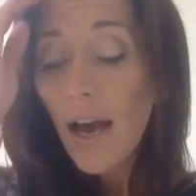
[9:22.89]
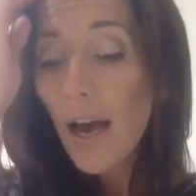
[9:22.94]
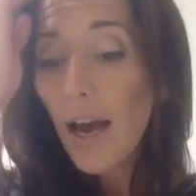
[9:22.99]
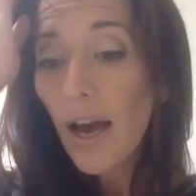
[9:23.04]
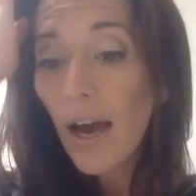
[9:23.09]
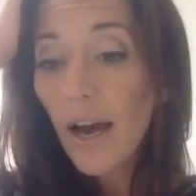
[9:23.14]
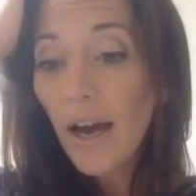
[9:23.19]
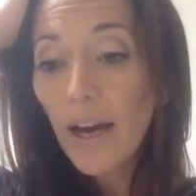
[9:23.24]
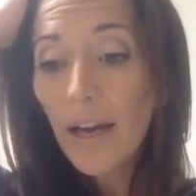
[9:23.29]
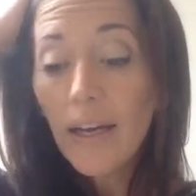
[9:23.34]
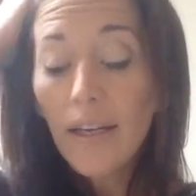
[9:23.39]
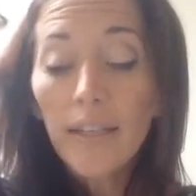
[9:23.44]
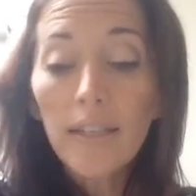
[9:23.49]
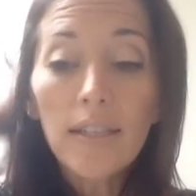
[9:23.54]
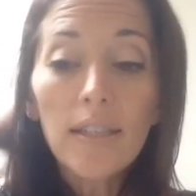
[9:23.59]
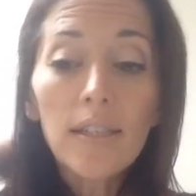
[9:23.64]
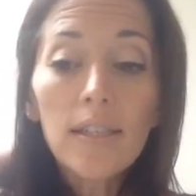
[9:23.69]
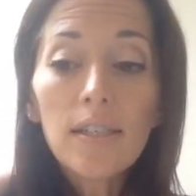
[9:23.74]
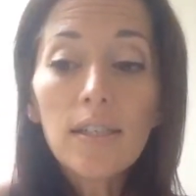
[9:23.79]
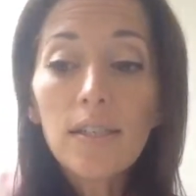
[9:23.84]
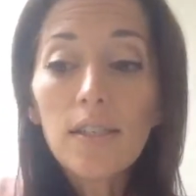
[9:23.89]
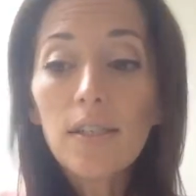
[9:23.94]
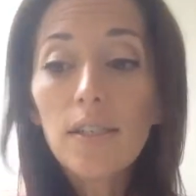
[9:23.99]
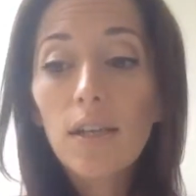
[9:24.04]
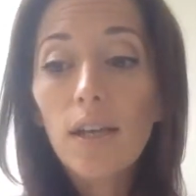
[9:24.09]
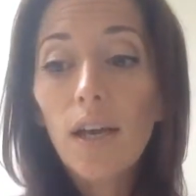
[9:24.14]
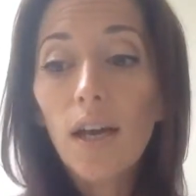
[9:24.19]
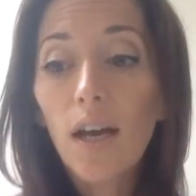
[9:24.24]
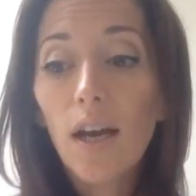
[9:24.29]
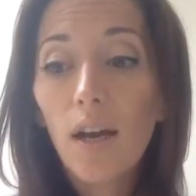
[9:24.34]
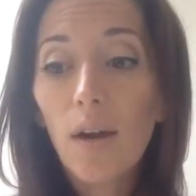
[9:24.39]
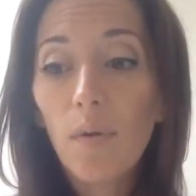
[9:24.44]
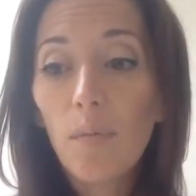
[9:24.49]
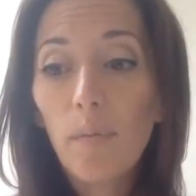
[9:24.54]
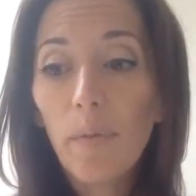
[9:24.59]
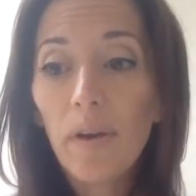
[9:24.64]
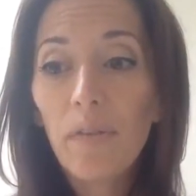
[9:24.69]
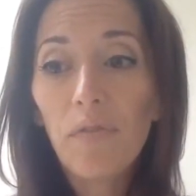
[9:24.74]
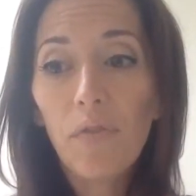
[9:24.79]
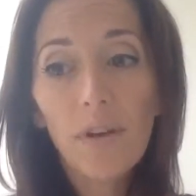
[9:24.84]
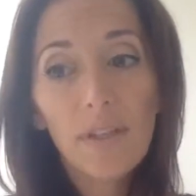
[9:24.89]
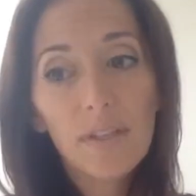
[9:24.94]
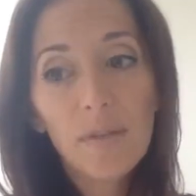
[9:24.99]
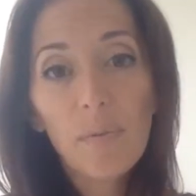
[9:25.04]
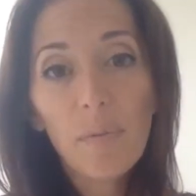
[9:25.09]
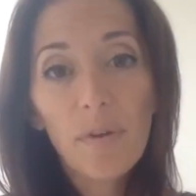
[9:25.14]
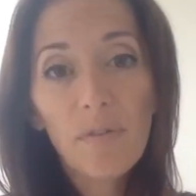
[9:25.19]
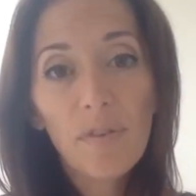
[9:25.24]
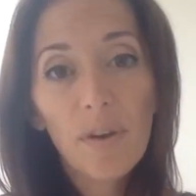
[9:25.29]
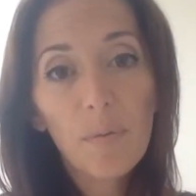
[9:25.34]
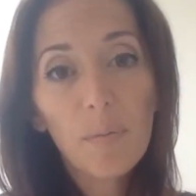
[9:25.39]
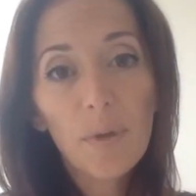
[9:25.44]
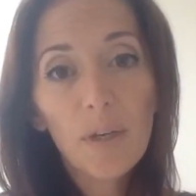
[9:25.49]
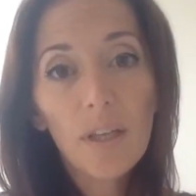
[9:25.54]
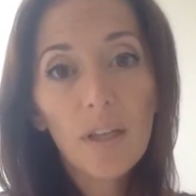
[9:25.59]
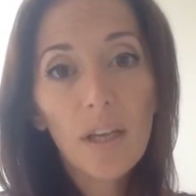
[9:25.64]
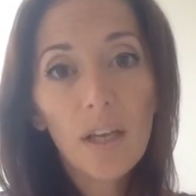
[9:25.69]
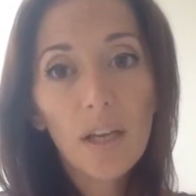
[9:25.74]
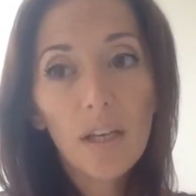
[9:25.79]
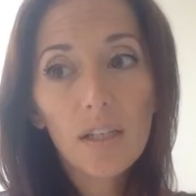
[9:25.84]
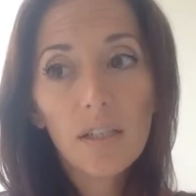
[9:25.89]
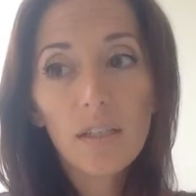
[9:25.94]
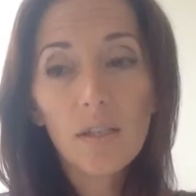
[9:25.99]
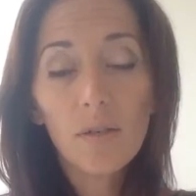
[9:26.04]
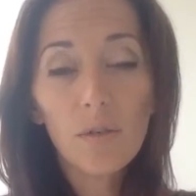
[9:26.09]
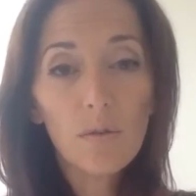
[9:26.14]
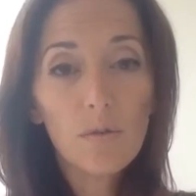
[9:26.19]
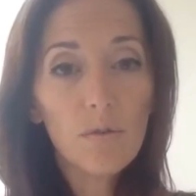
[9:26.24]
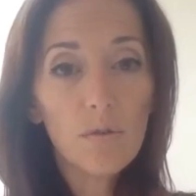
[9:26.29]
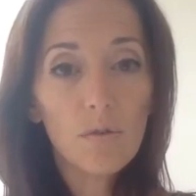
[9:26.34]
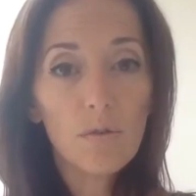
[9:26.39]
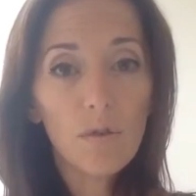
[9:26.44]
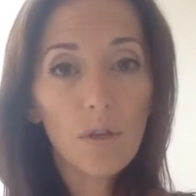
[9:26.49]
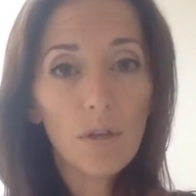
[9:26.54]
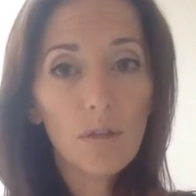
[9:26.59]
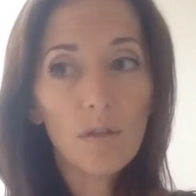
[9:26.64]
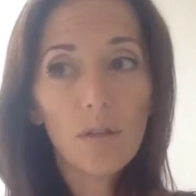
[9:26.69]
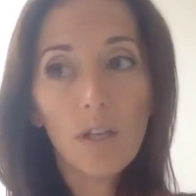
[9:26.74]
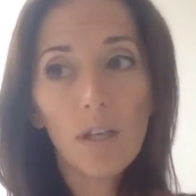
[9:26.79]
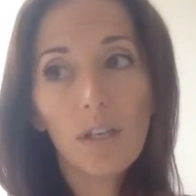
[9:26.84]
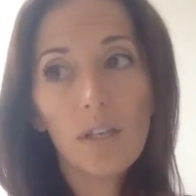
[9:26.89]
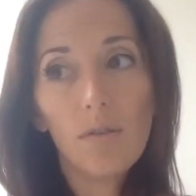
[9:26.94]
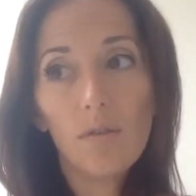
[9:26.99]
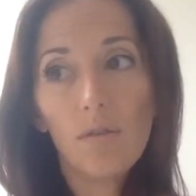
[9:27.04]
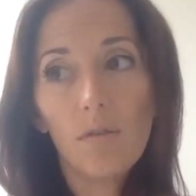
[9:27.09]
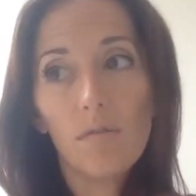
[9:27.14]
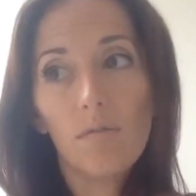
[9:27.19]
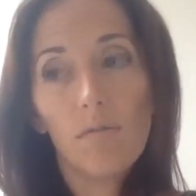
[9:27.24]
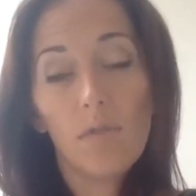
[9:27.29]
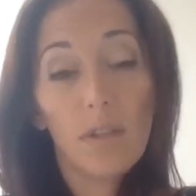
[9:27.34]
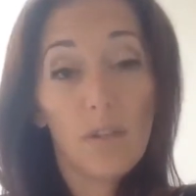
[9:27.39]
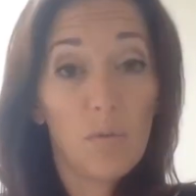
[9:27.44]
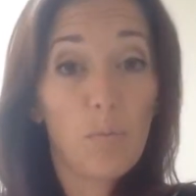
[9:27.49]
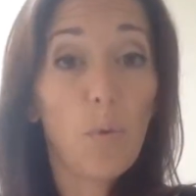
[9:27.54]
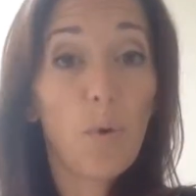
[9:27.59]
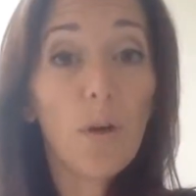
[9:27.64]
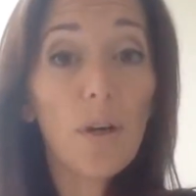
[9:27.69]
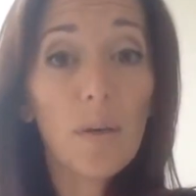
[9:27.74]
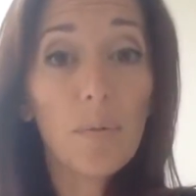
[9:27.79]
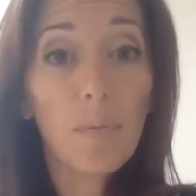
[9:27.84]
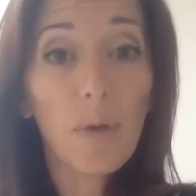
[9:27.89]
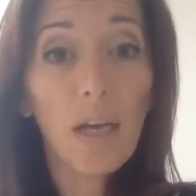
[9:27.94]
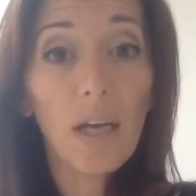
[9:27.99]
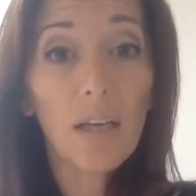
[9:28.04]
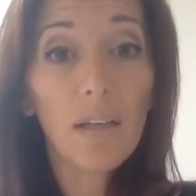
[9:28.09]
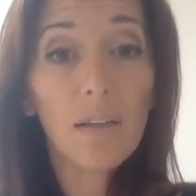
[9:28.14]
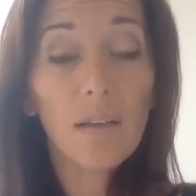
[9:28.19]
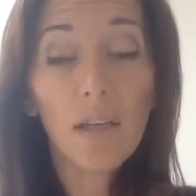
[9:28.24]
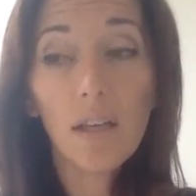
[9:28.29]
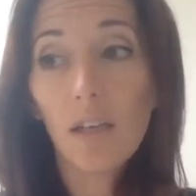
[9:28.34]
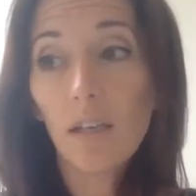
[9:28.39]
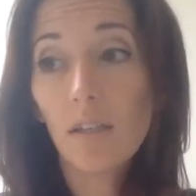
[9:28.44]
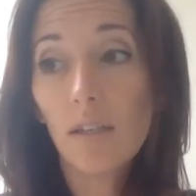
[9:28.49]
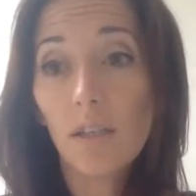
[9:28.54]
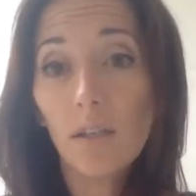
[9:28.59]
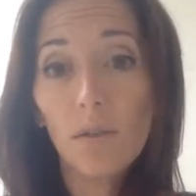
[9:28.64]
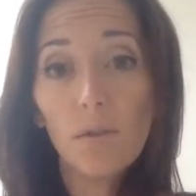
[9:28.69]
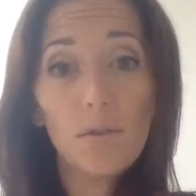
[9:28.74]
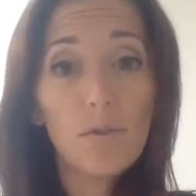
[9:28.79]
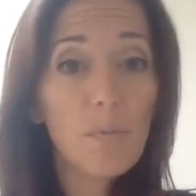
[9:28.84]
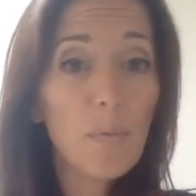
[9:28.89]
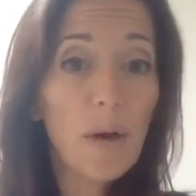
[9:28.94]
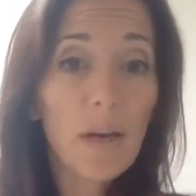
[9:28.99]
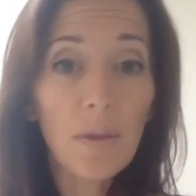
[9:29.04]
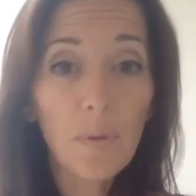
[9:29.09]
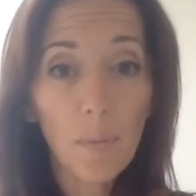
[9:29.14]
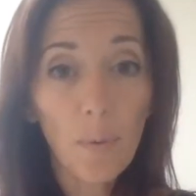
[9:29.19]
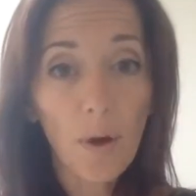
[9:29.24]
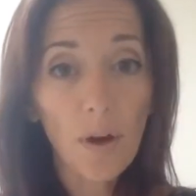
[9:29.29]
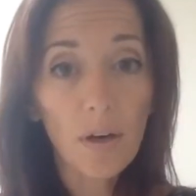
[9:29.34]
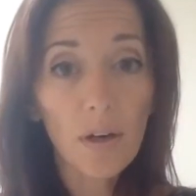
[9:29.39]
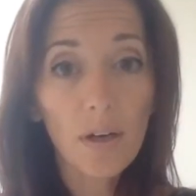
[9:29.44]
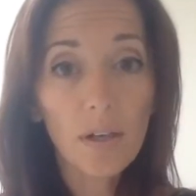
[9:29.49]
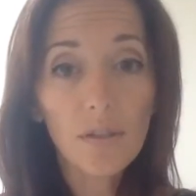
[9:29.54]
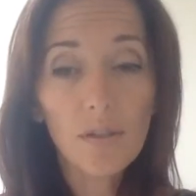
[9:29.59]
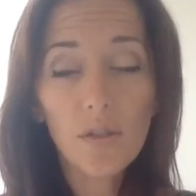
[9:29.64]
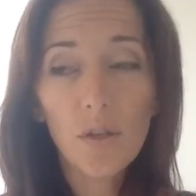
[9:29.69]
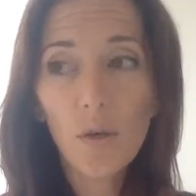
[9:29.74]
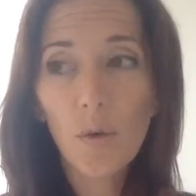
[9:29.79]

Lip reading: And my friends and my family, they continued, they supported me. They continued to buy the product.